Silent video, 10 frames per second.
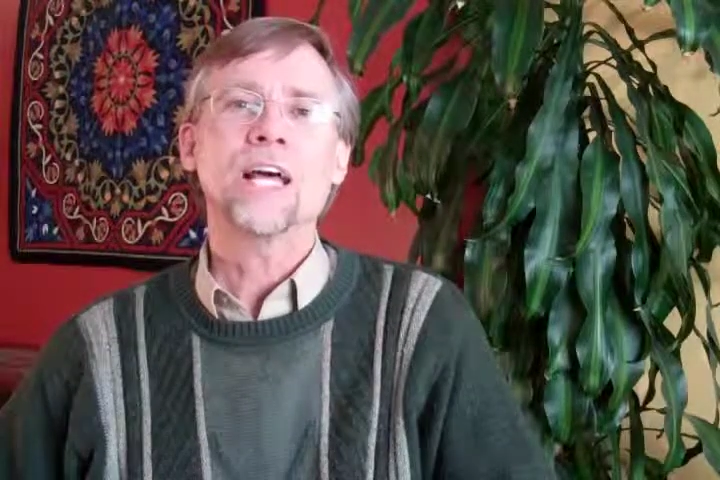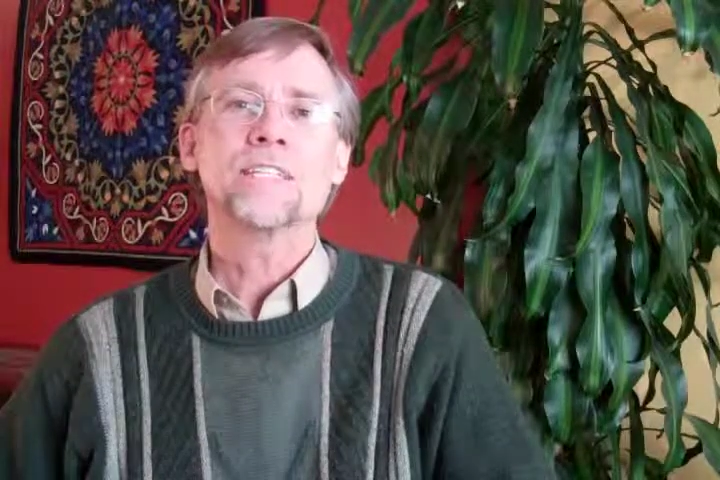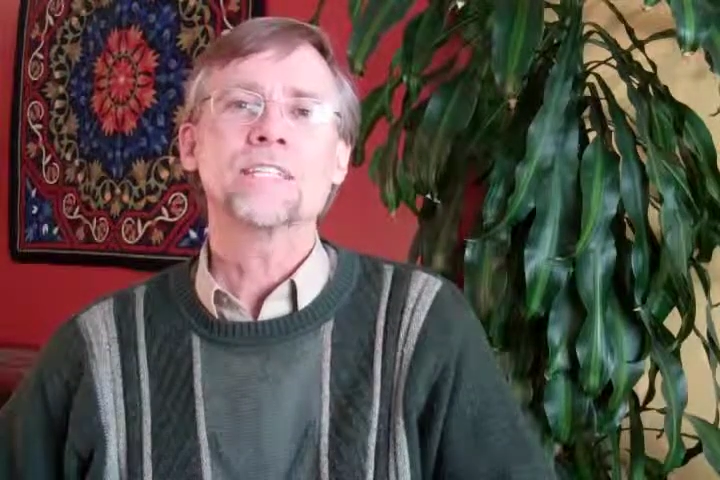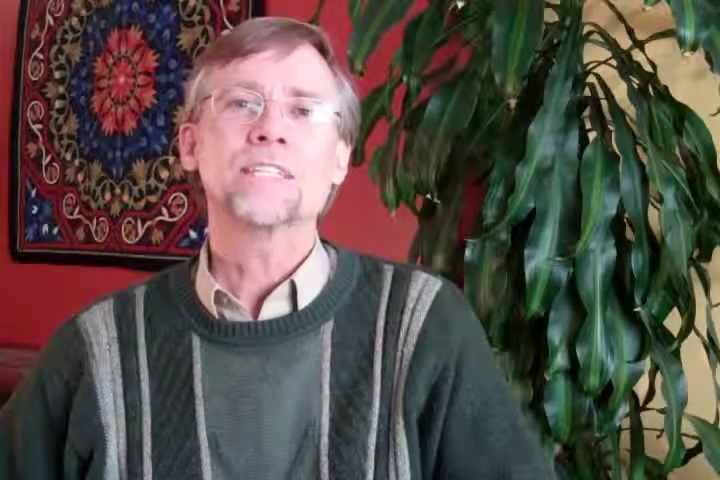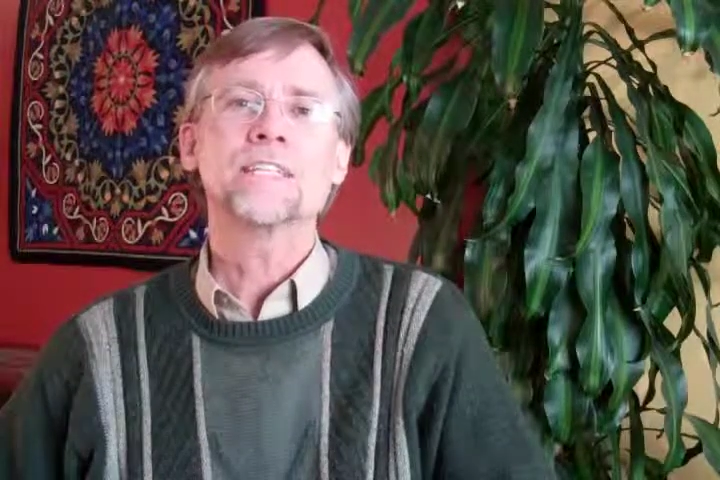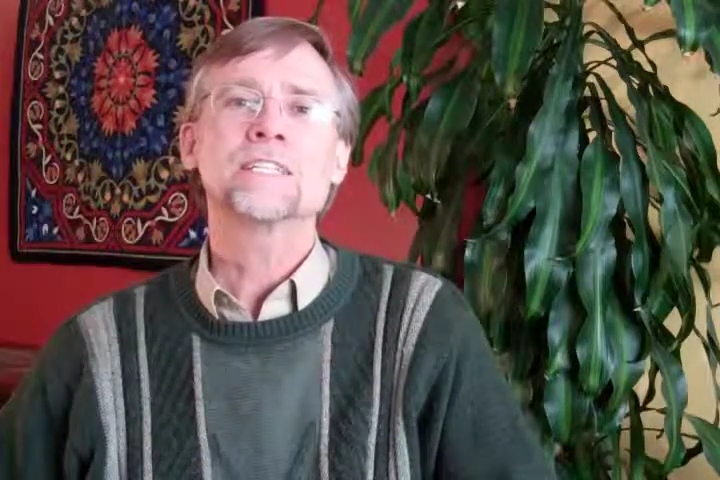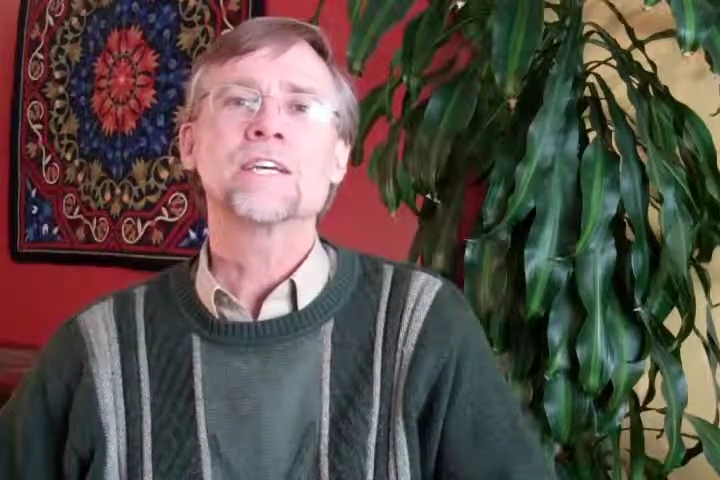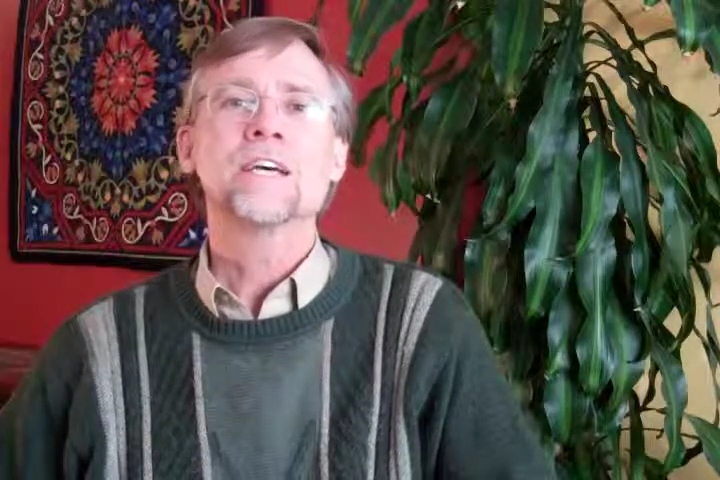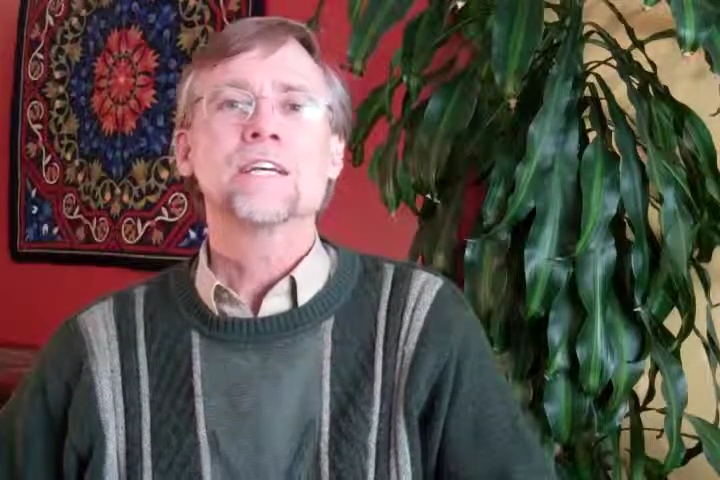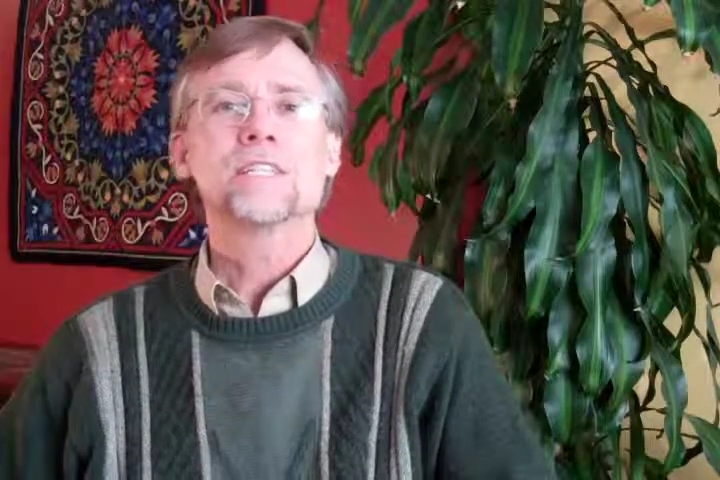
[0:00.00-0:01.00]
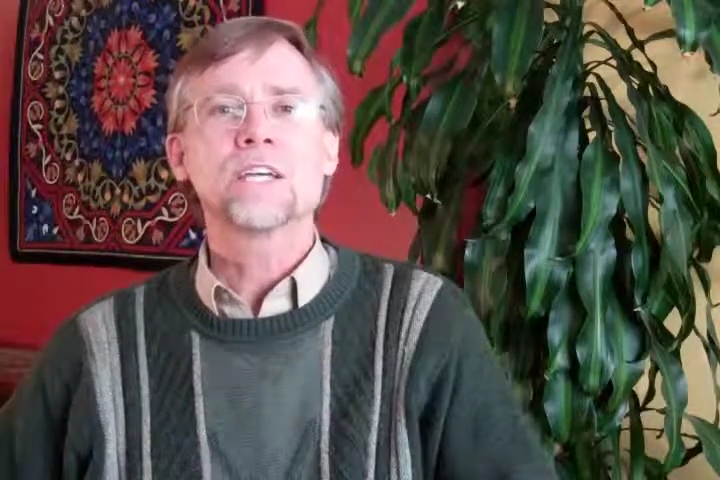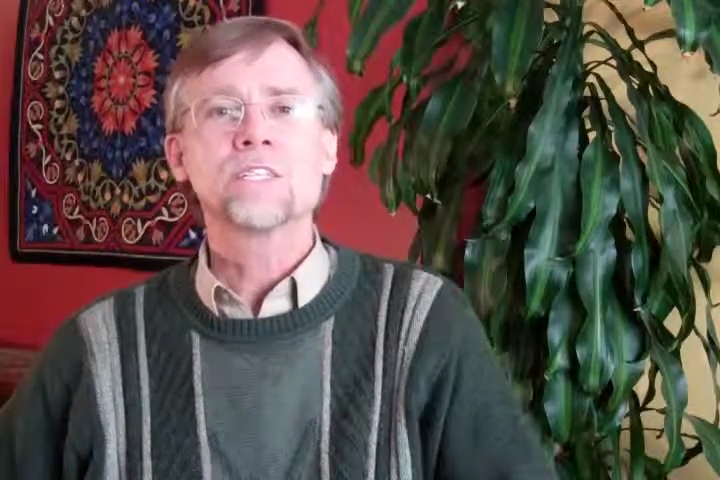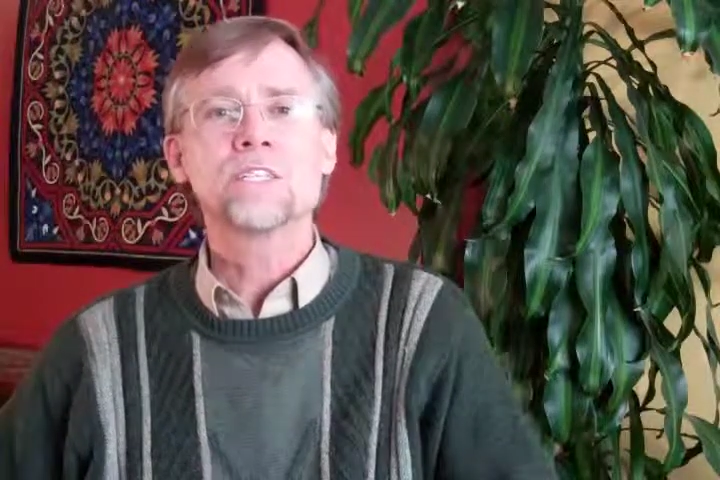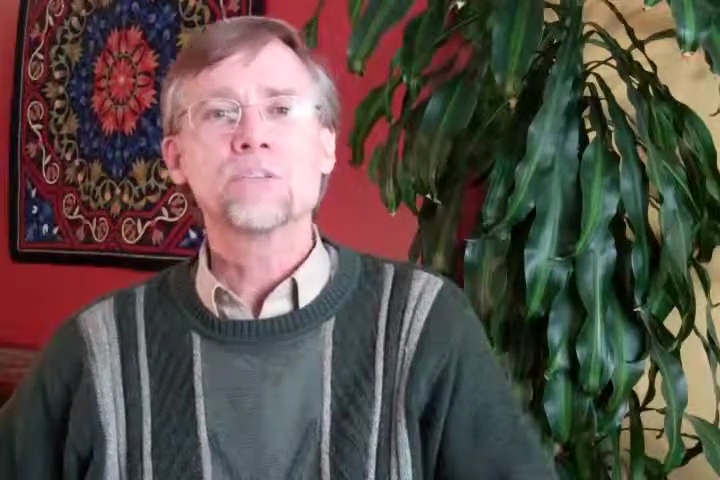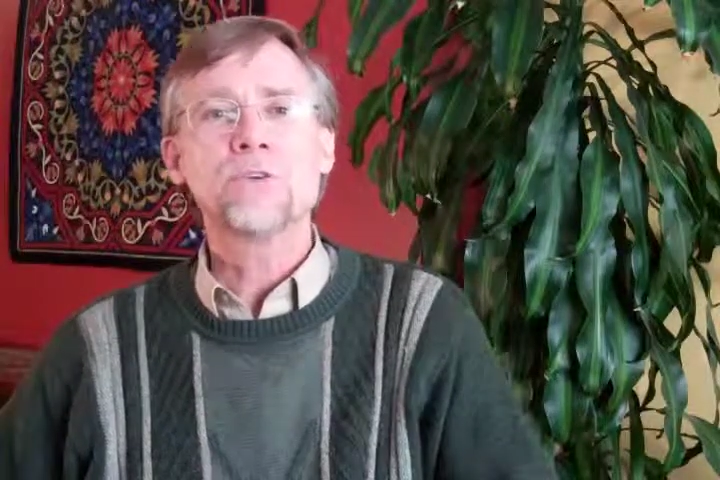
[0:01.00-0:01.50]
entities
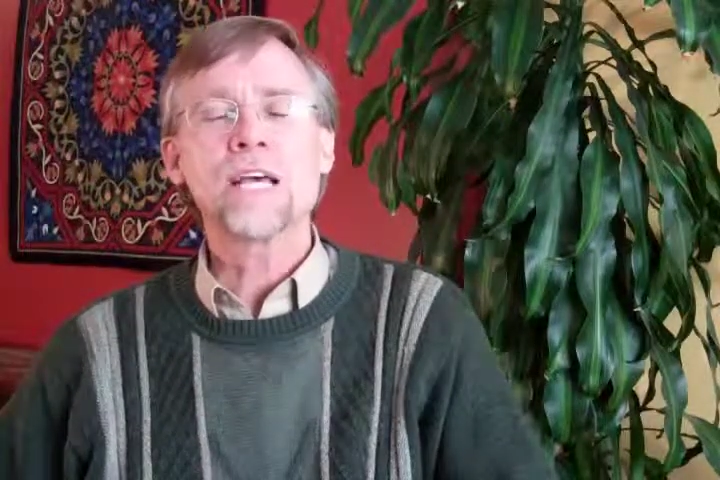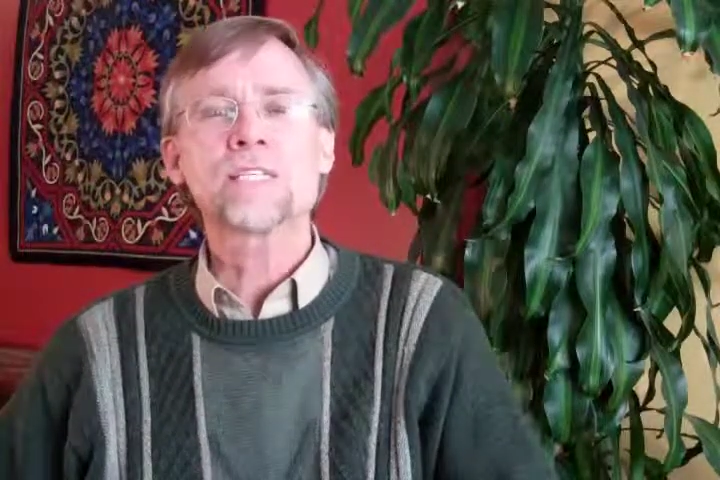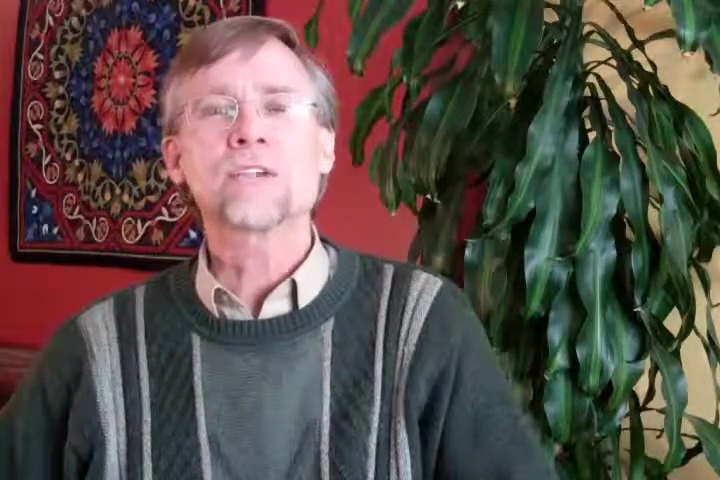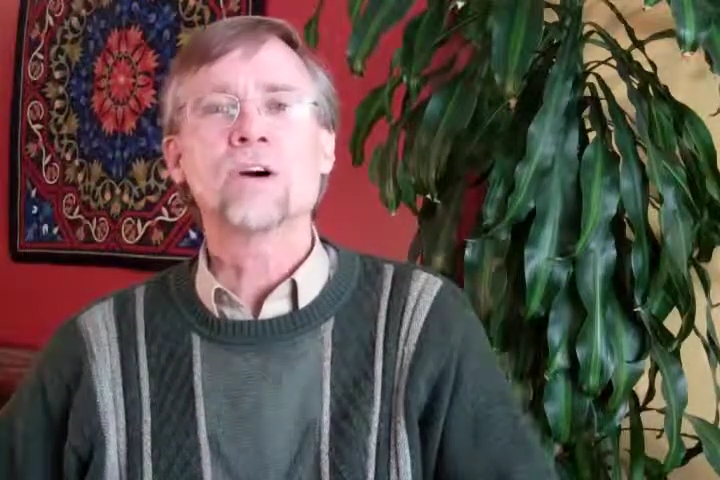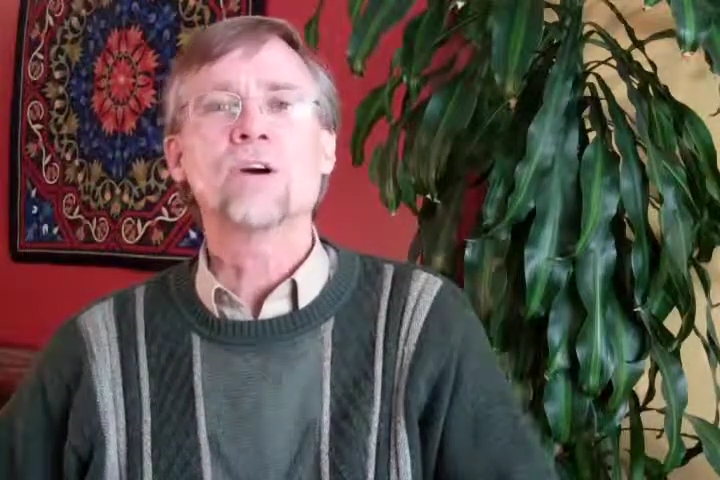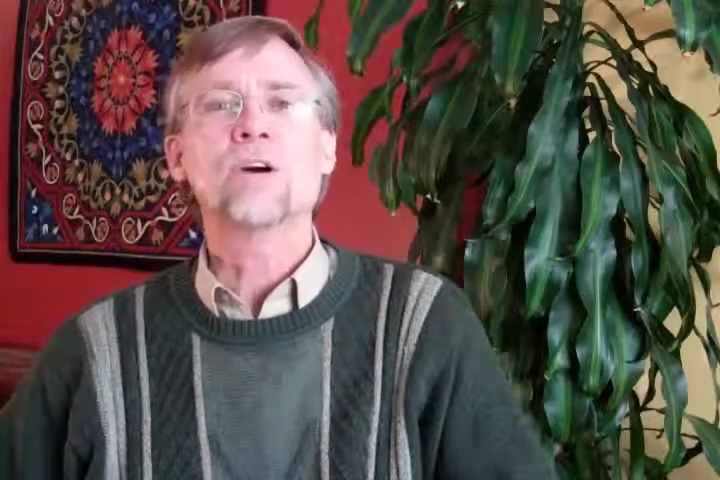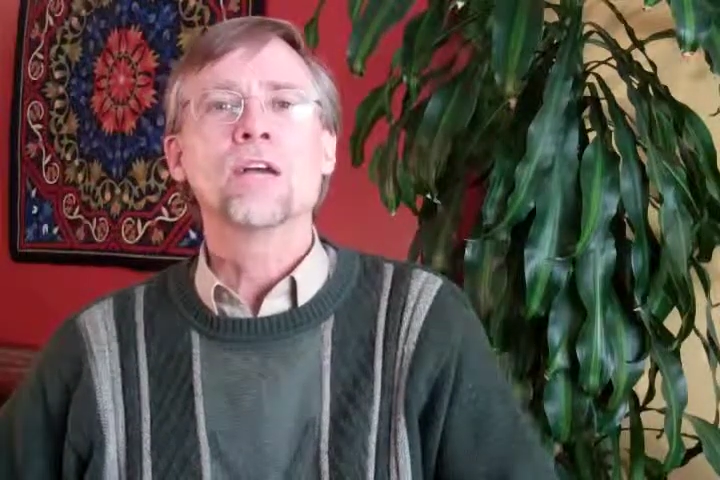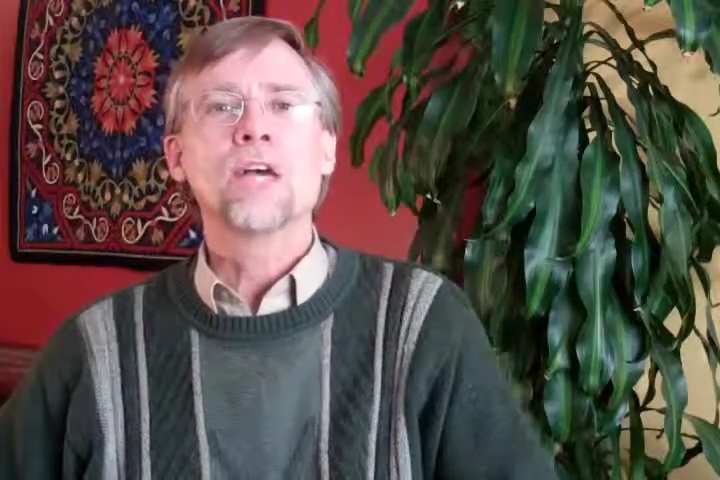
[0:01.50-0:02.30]
such as UNESCO